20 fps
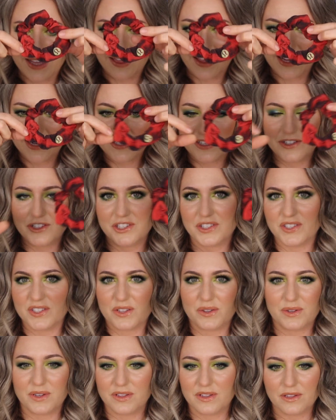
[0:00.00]
like to just
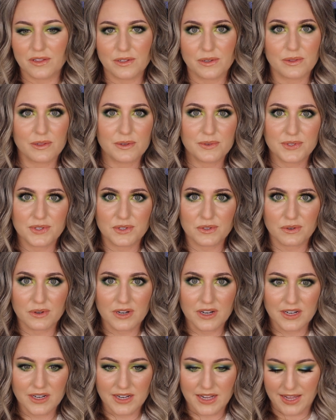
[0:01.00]
go to the Lulu
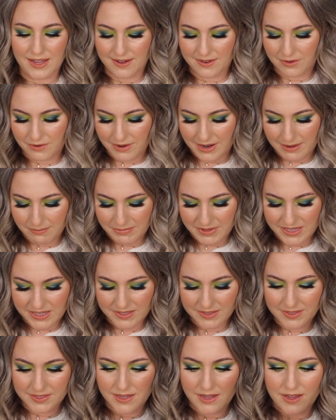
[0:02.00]
store and grab
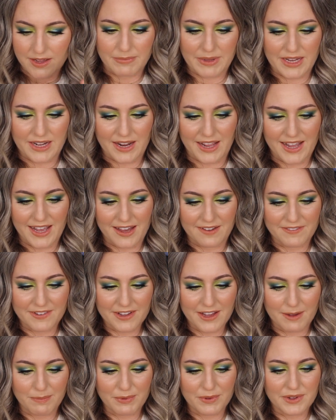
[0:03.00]
these, but I have a
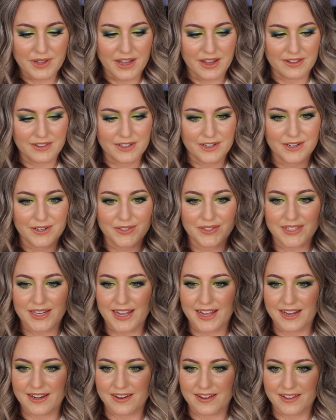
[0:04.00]
couple colors
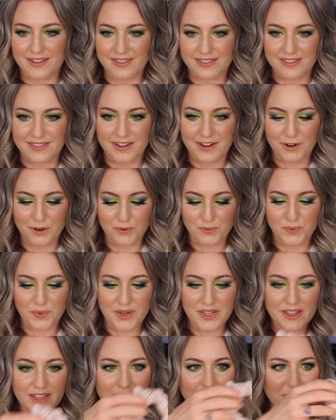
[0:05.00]
and they're
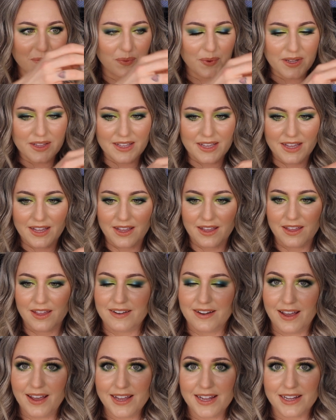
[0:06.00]
really, really
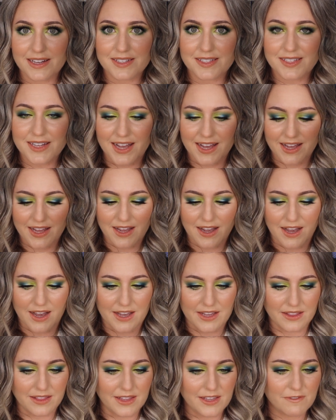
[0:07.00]
nice.
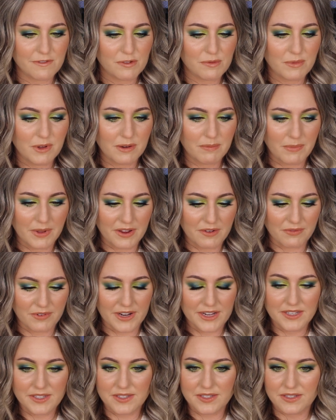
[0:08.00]
I leave them on my
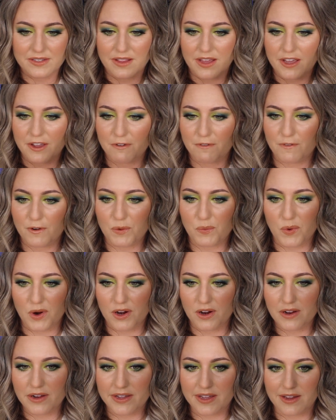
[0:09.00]
wrist like for
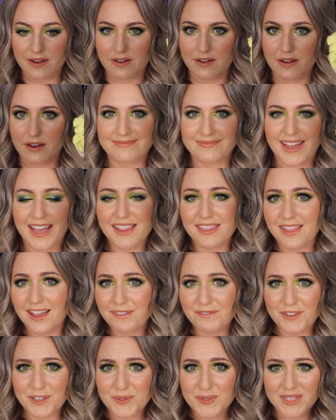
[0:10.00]
work, and I
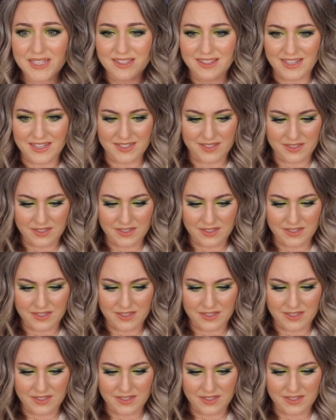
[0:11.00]
love using these.